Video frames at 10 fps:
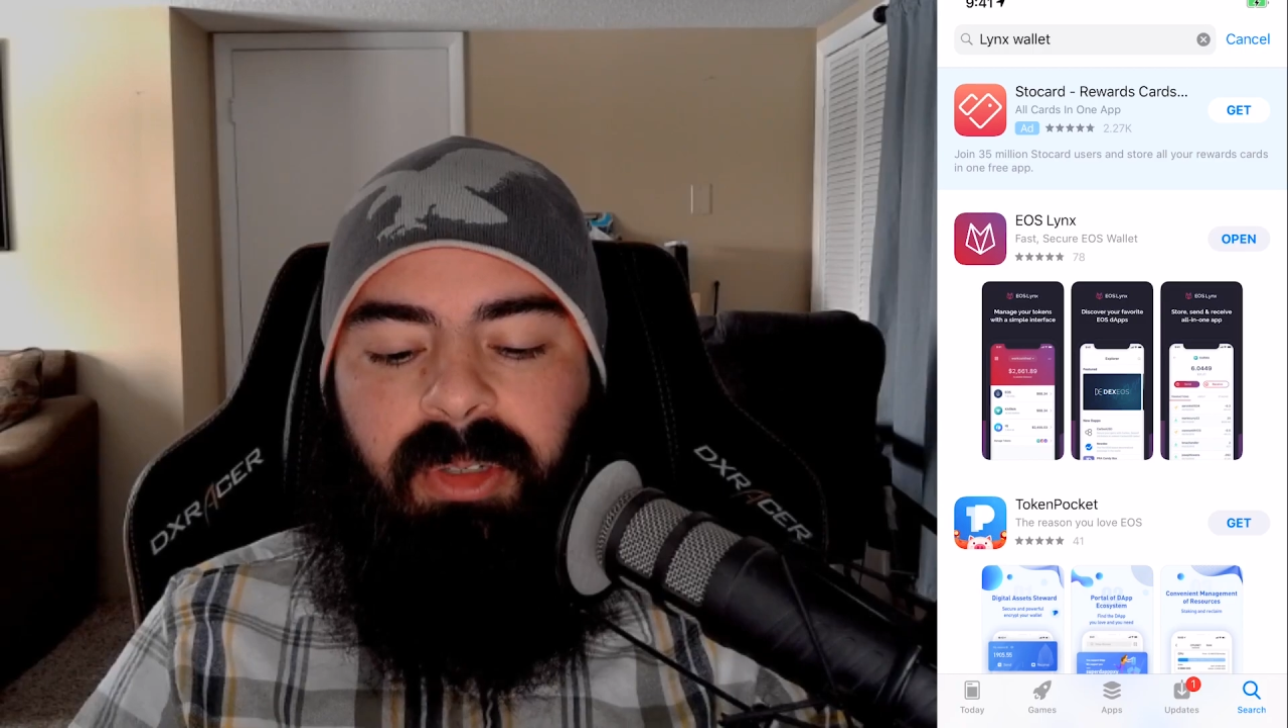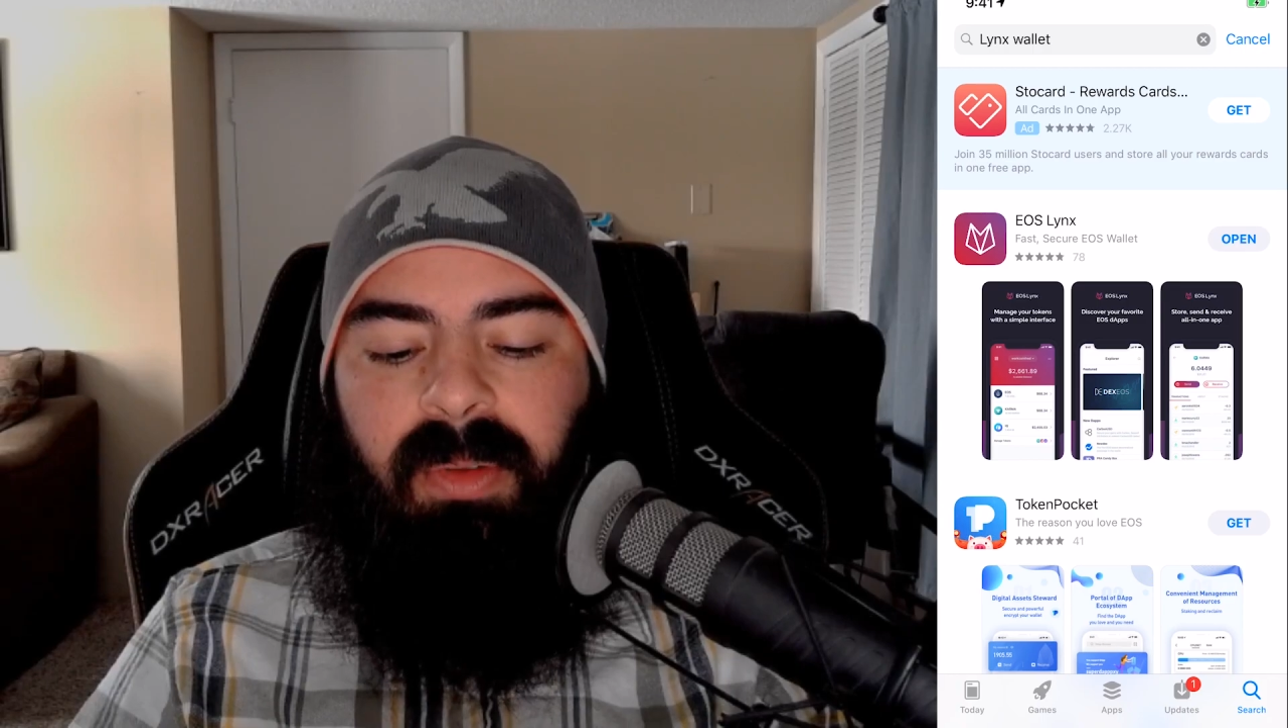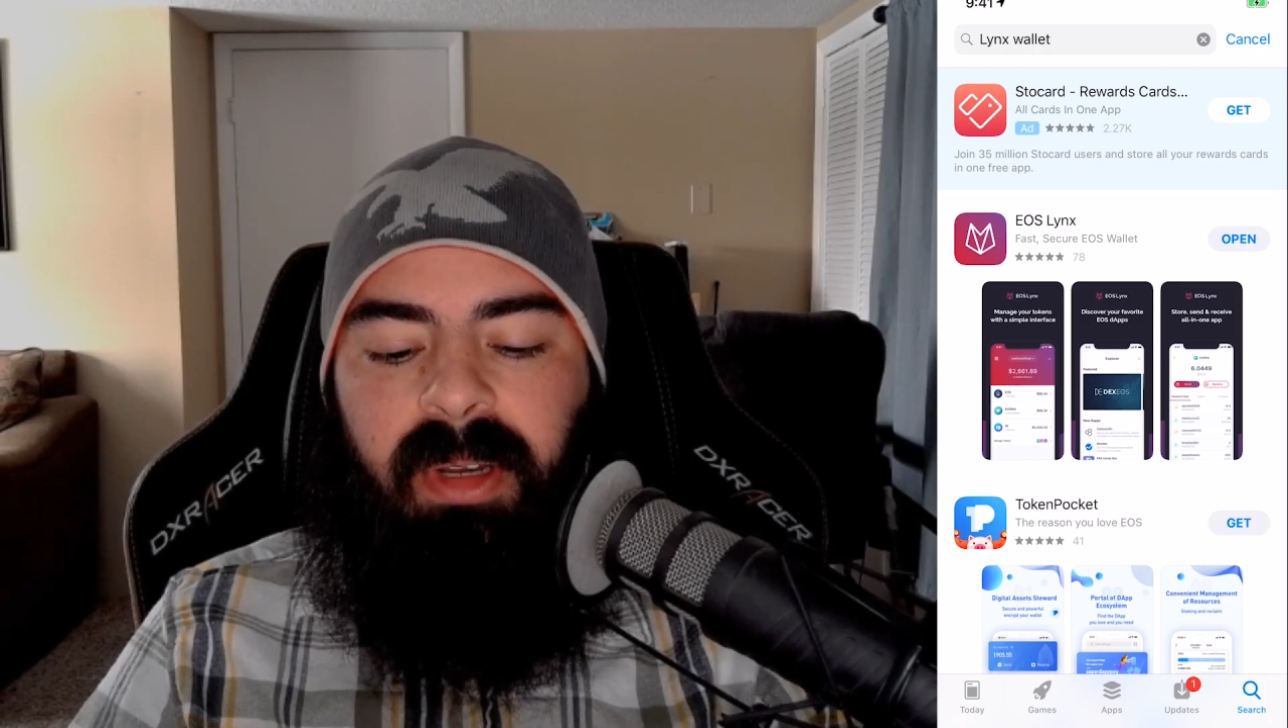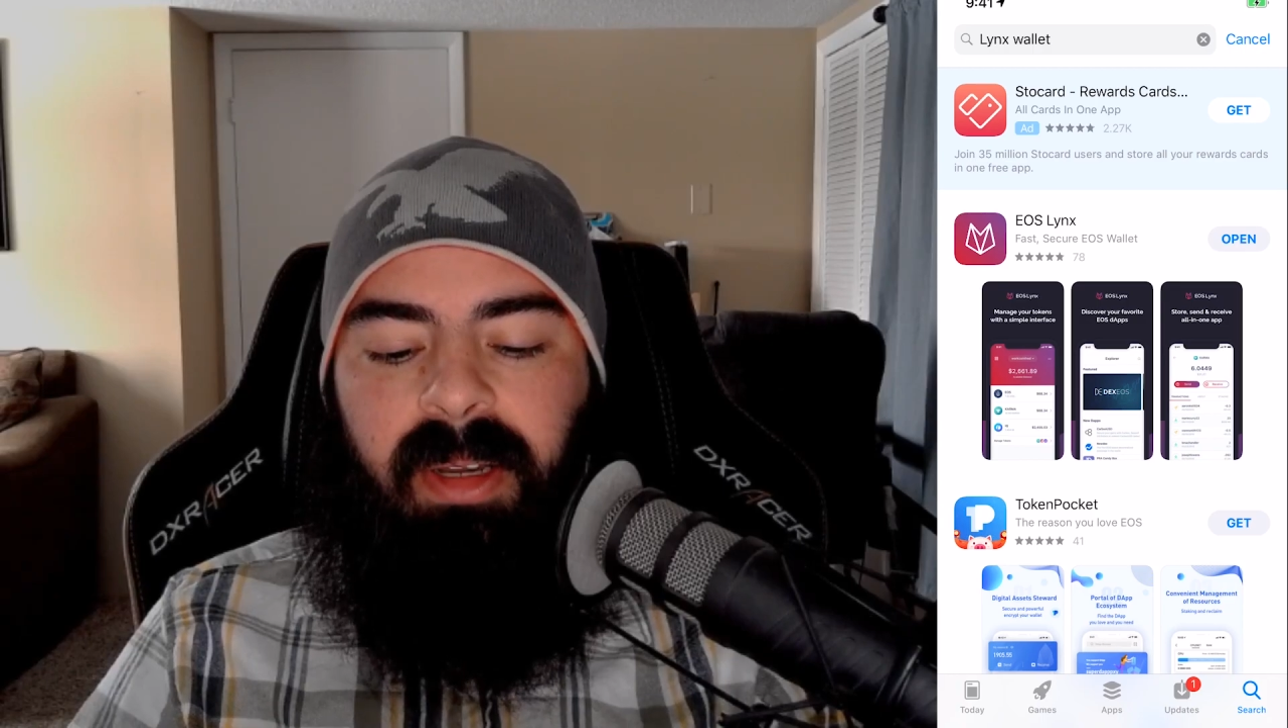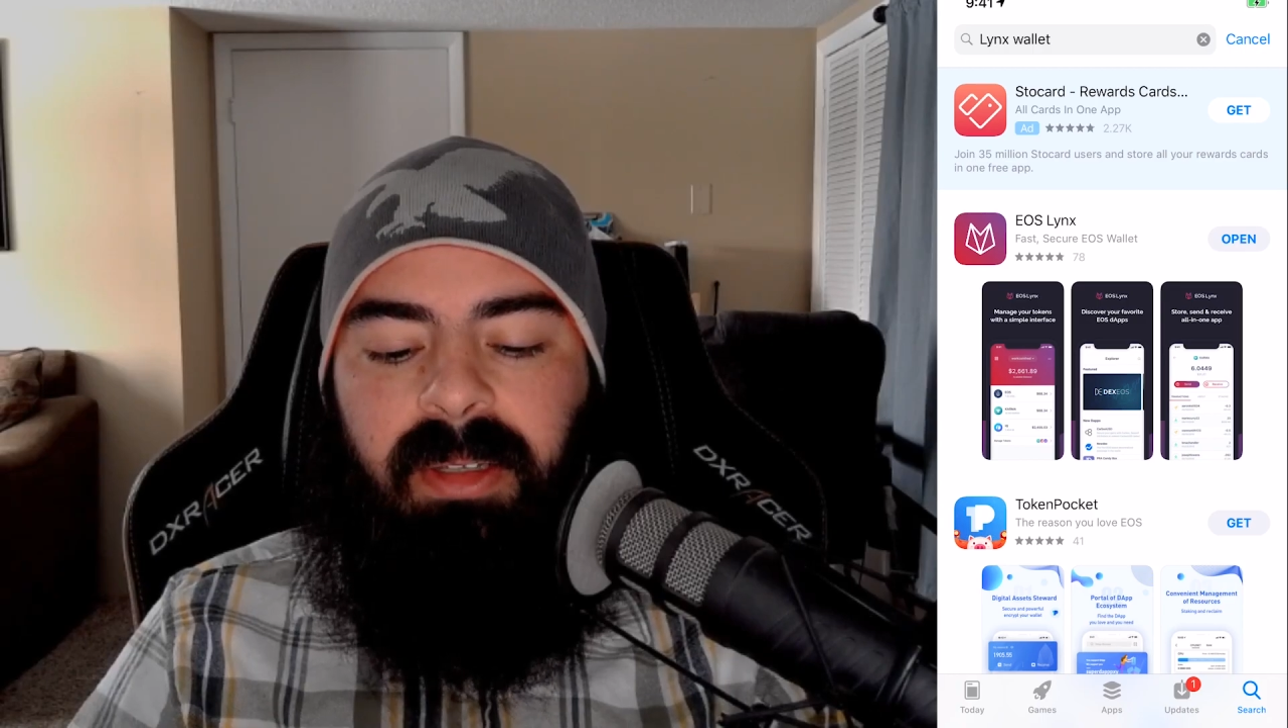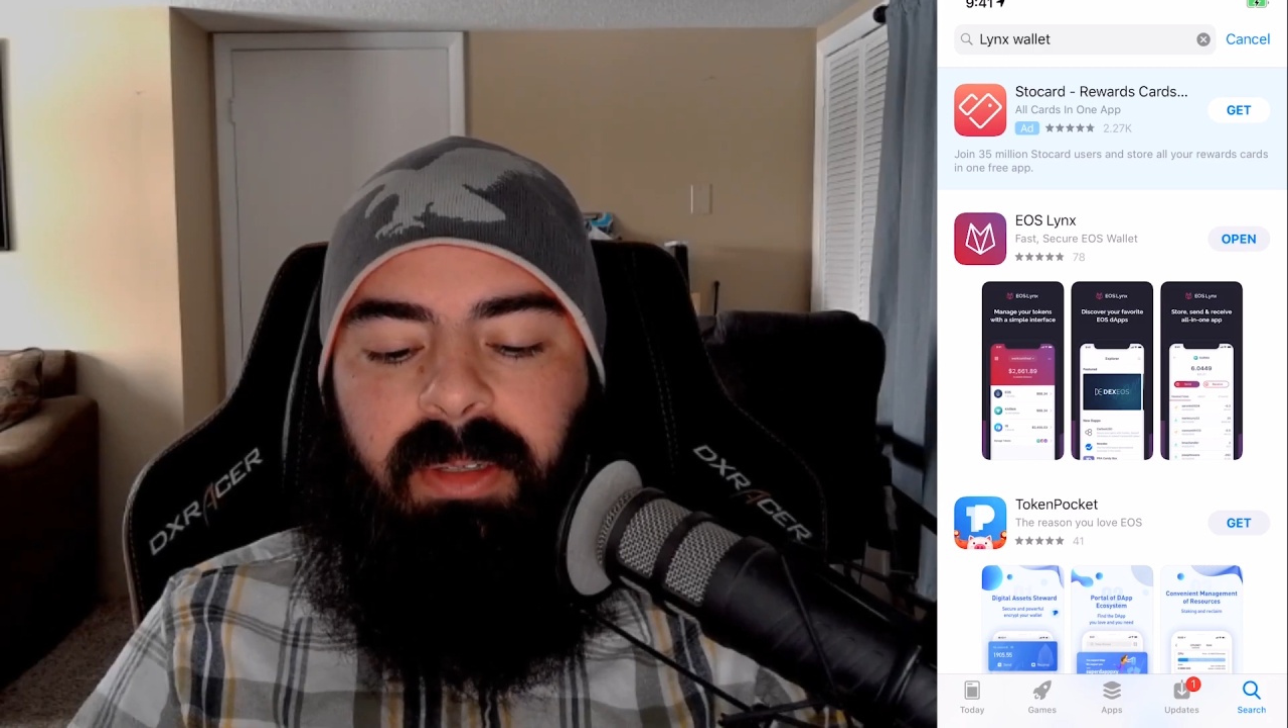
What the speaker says: you'll need